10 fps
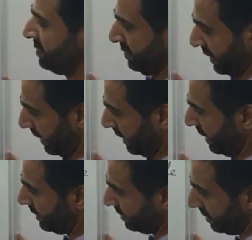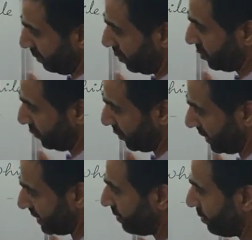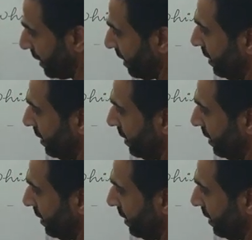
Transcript: and let us suppose, for example,